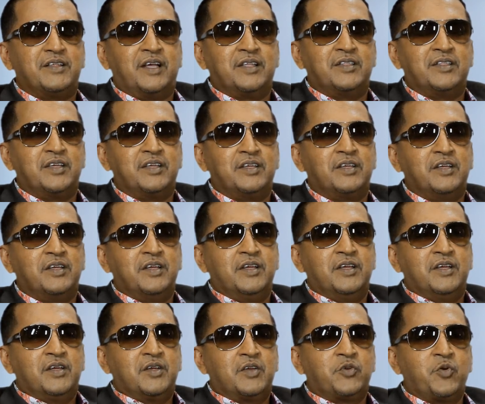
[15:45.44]
think
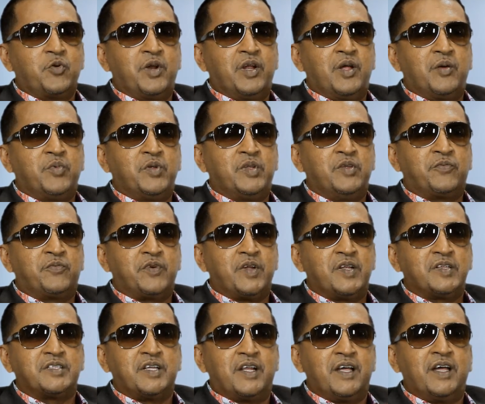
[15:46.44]
growing up with the
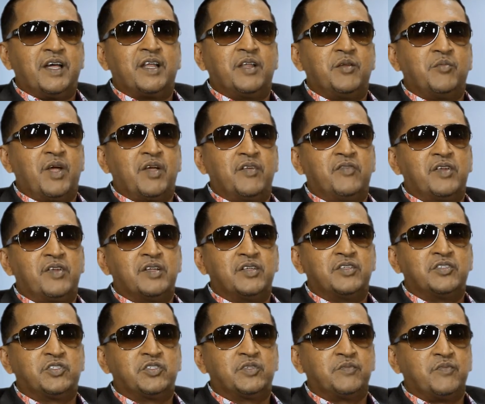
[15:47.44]
friends that I had in my
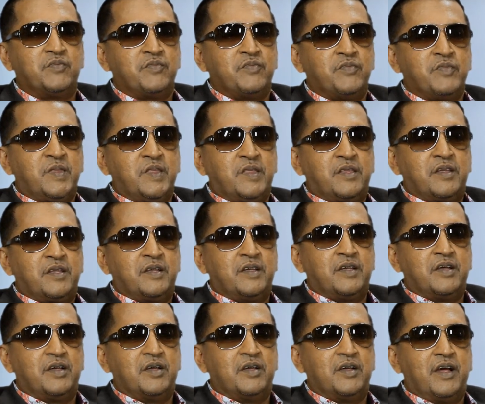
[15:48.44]
village,
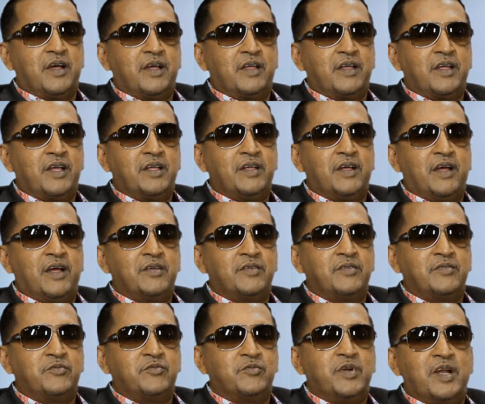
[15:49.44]
I
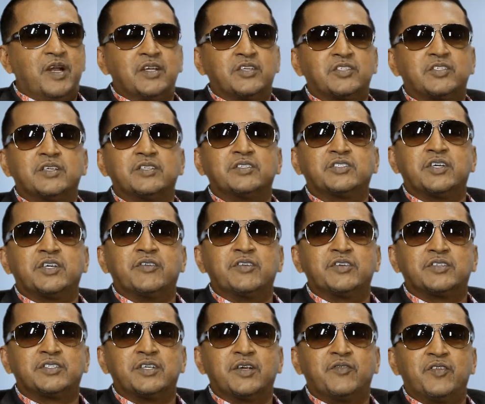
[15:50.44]
relish and
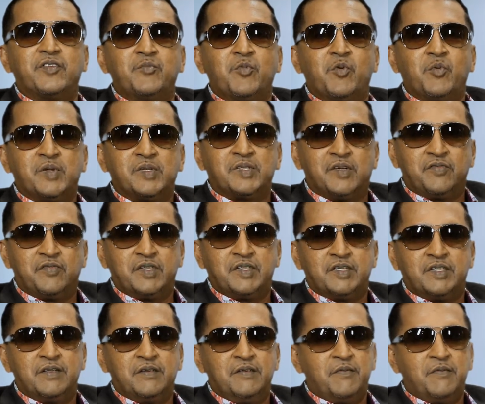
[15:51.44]
cherish every moment of it.